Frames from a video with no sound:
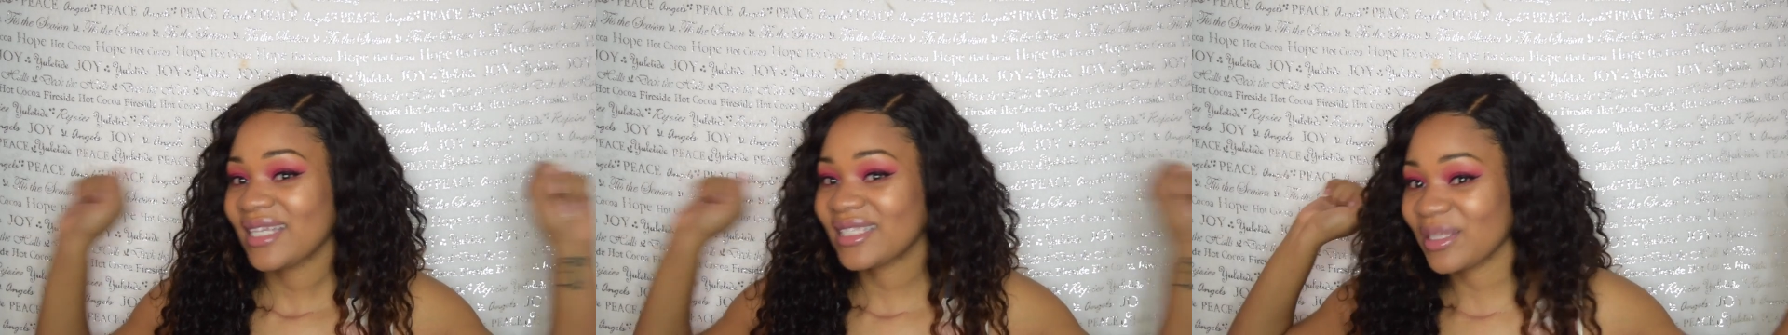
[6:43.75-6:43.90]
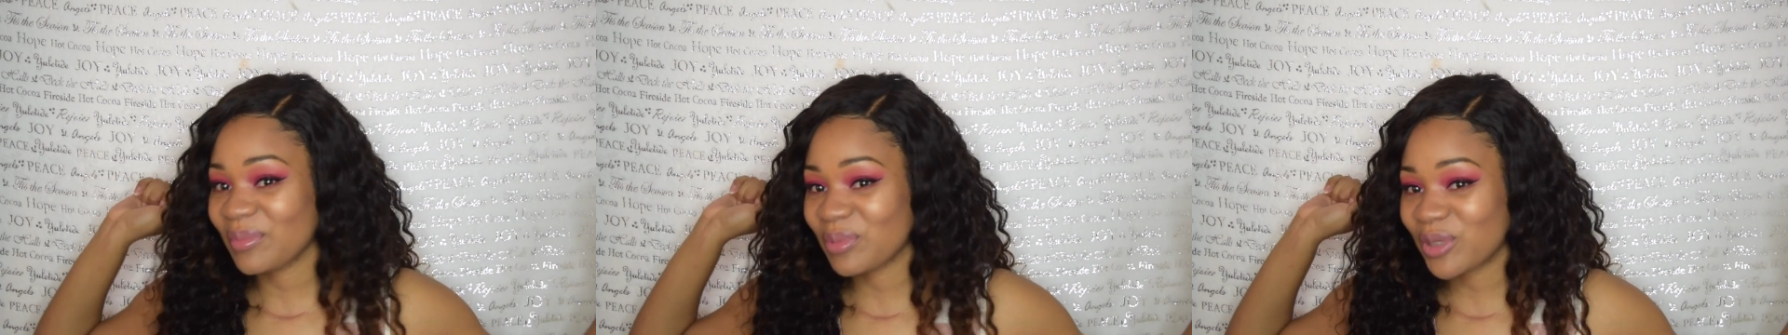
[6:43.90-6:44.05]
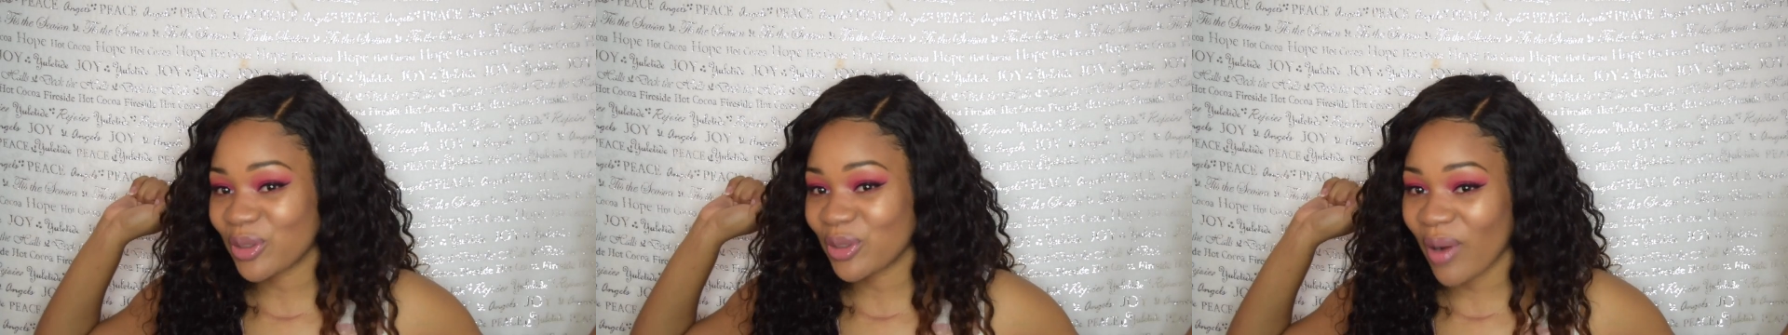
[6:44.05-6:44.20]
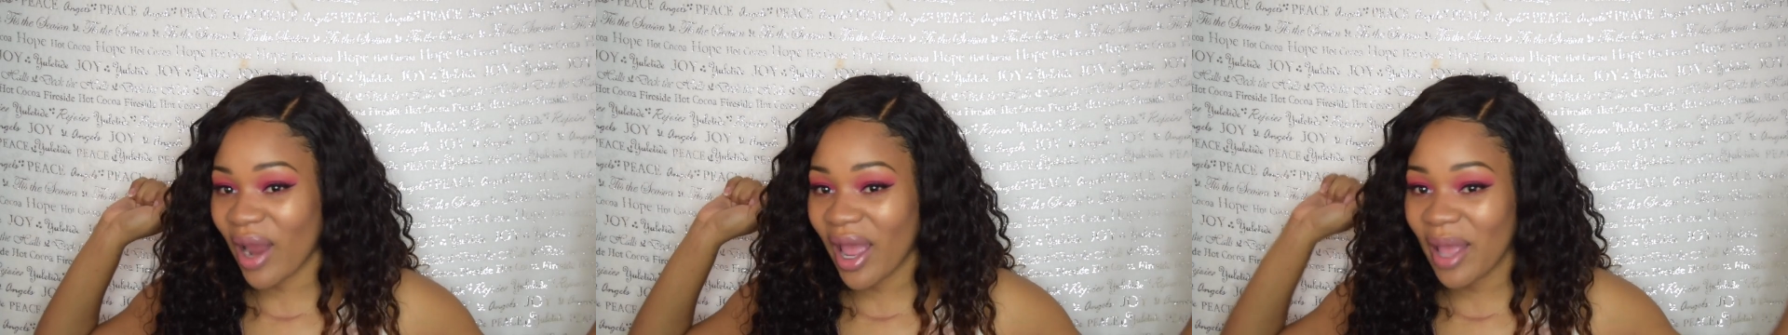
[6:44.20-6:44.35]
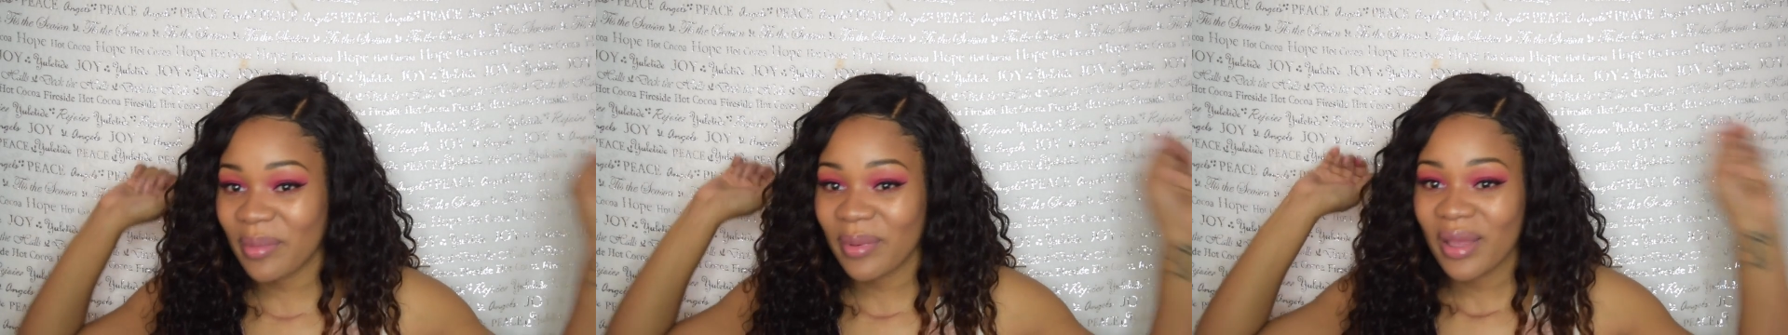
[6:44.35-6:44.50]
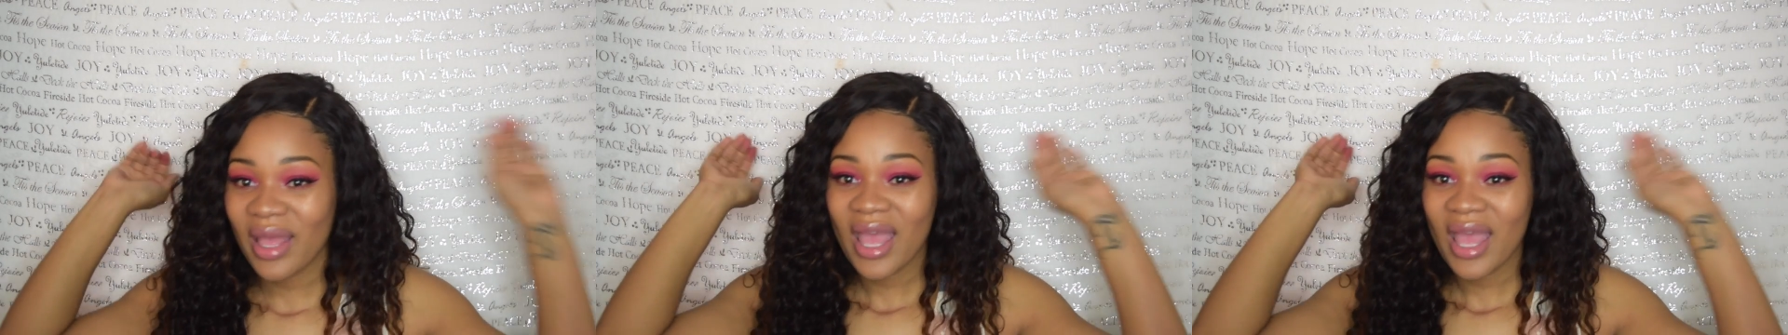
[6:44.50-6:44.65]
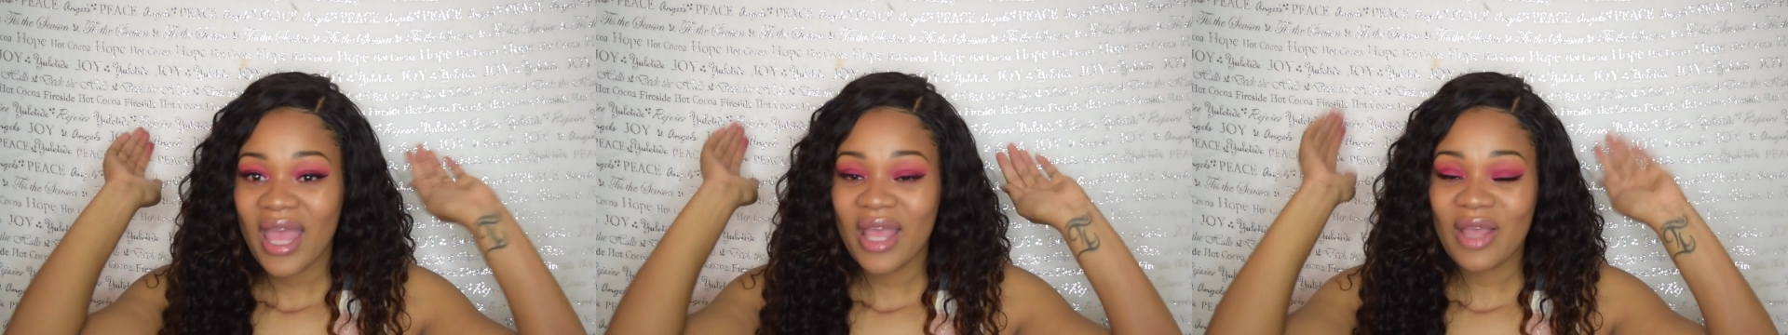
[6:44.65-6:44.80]
subscribe
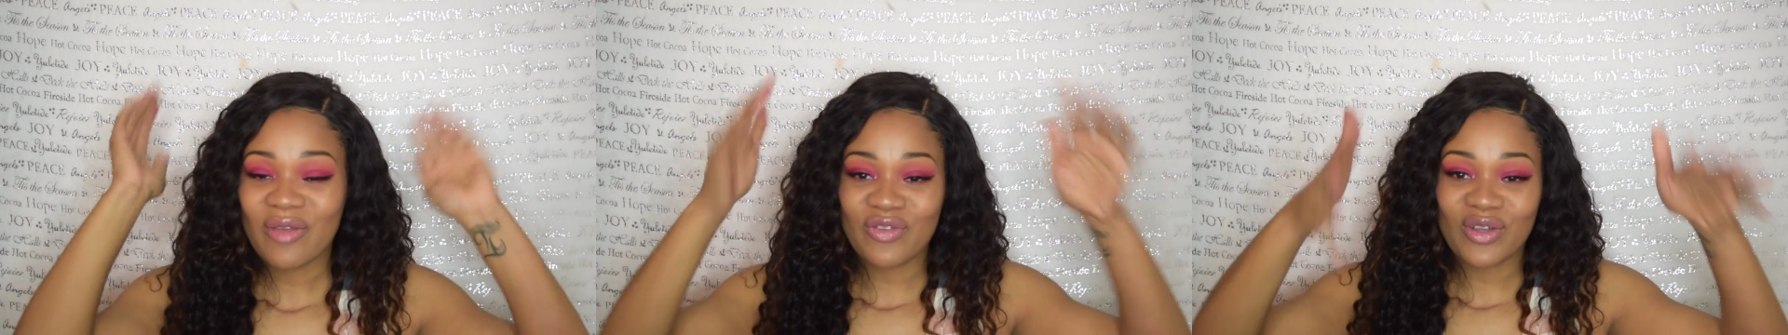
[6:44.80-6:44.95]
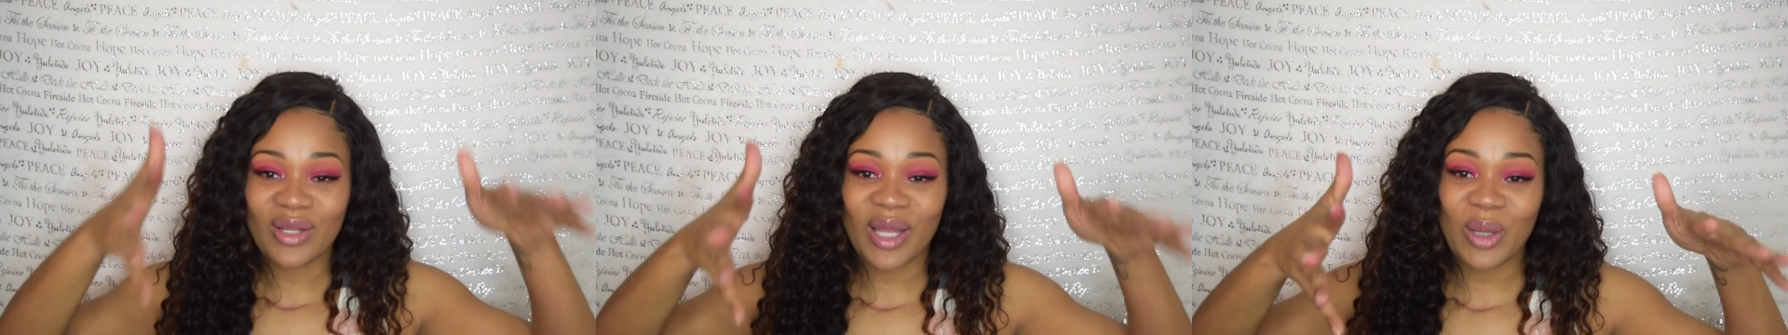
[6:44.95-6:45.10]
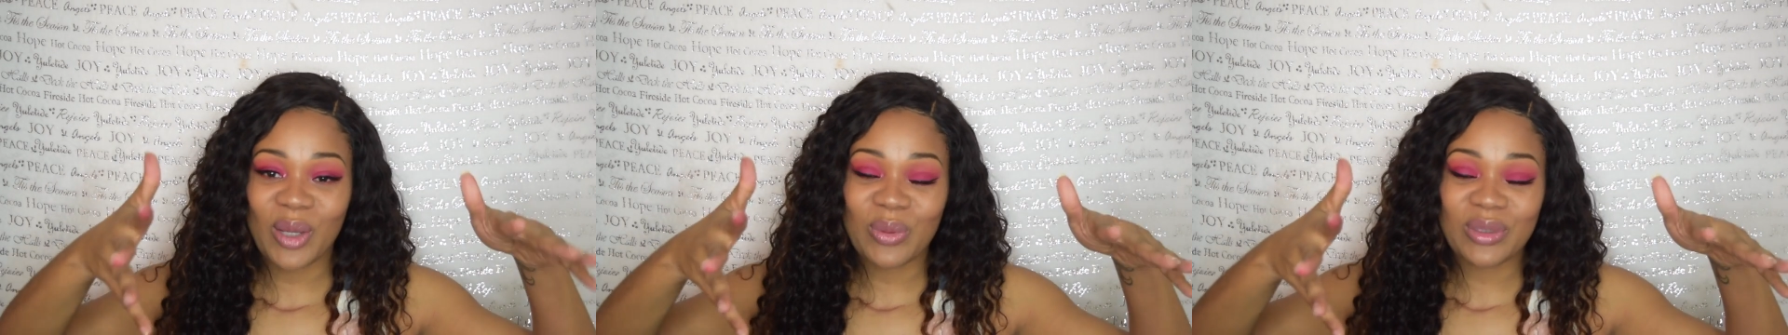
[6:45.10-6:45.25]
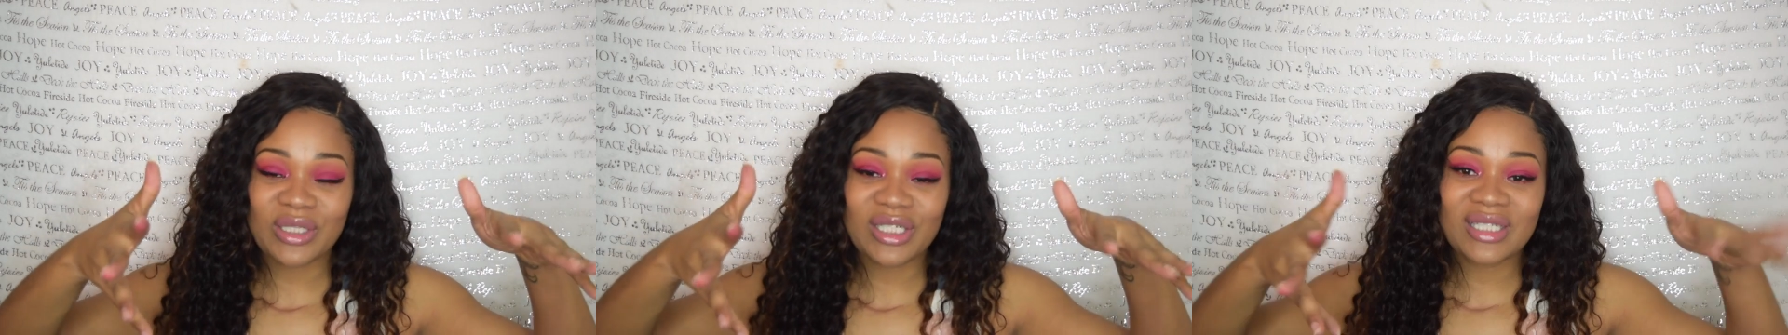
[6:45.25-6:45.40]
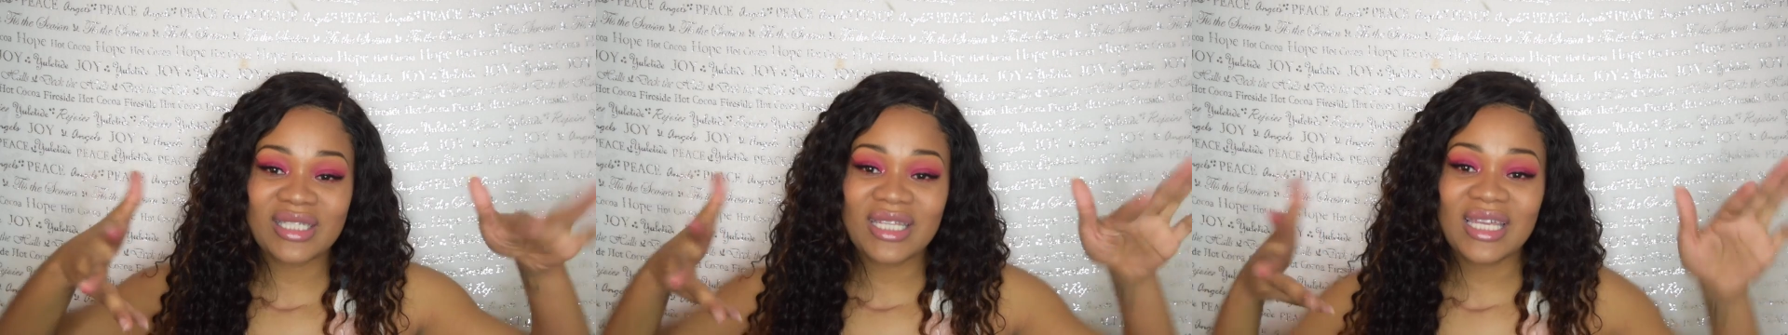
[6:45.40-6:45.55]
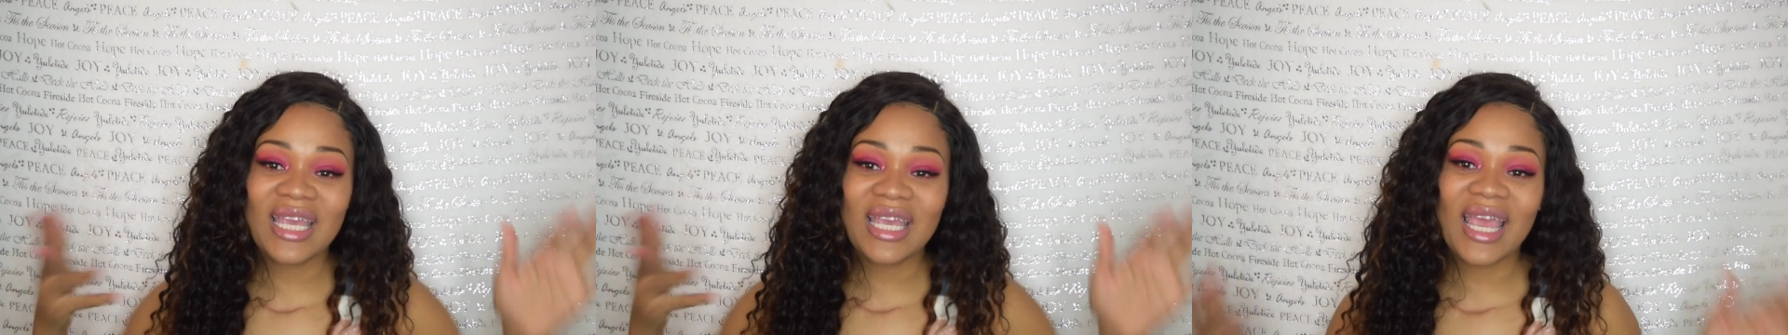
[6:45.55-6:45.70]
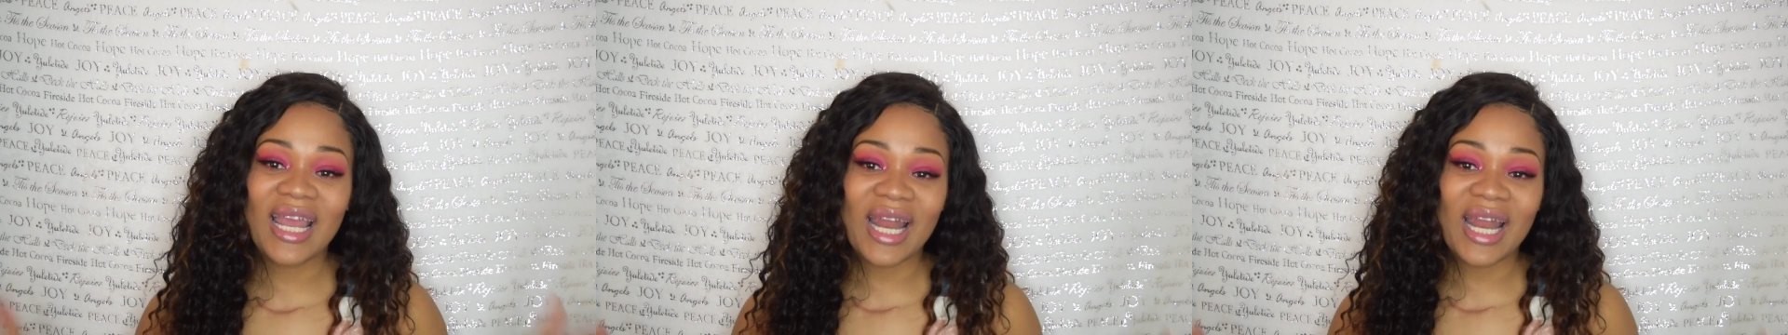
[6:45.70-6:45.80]
if you like what you see,